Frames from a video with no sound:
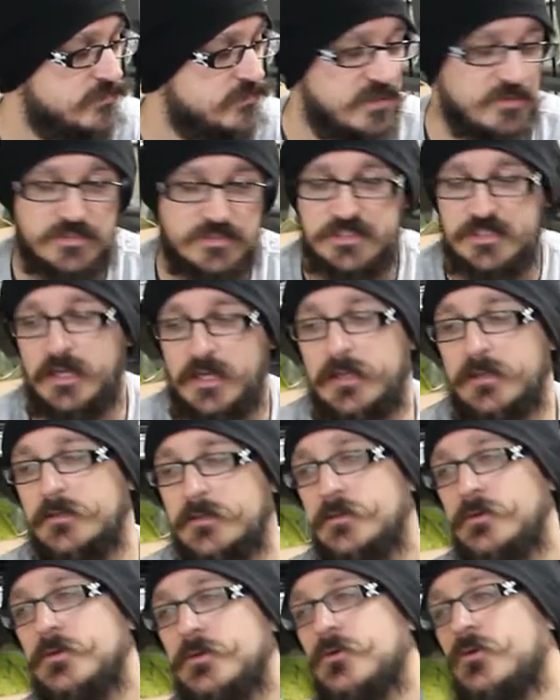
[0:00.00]
I was like,
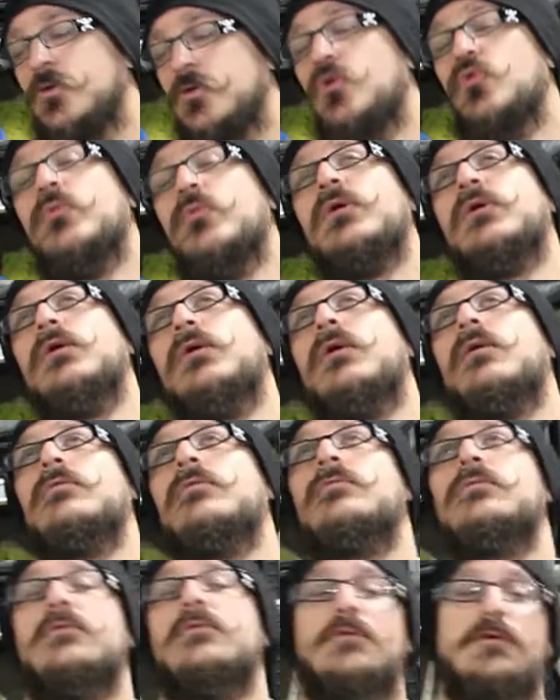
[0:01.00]
oh my God.
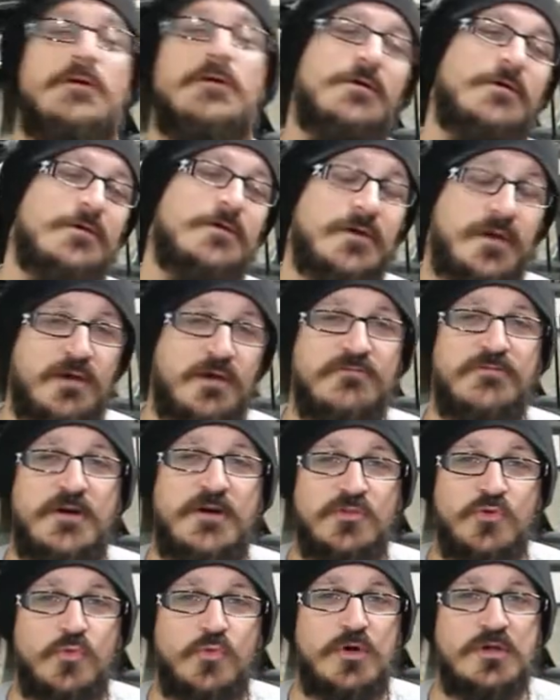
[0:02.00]
I
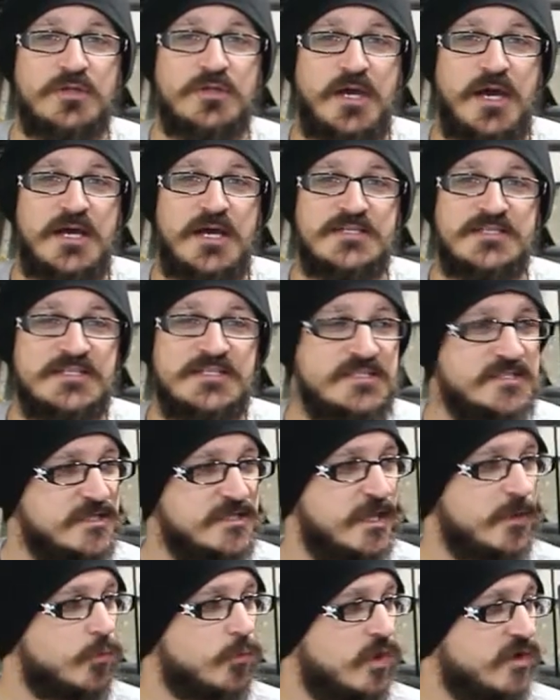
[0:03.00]
found the one, guys. This is
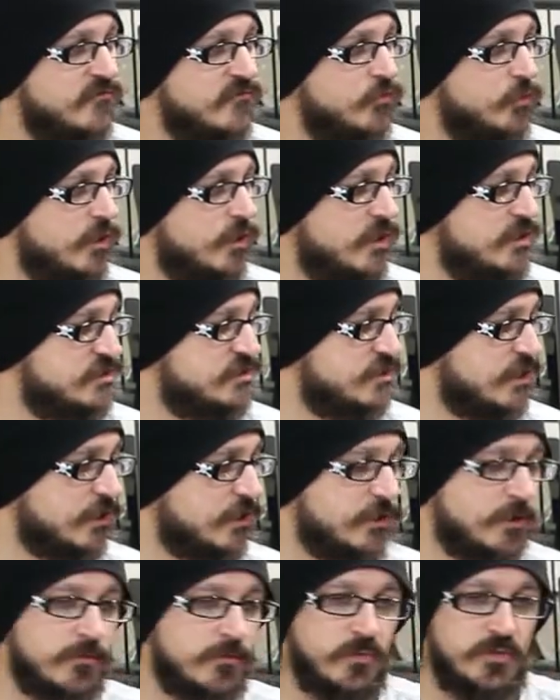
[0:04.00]
it, round of applause,
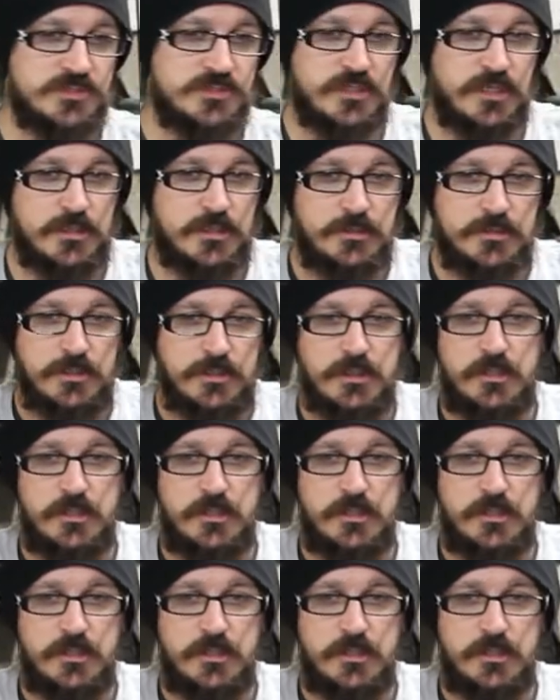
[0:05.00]
thank you, we're done.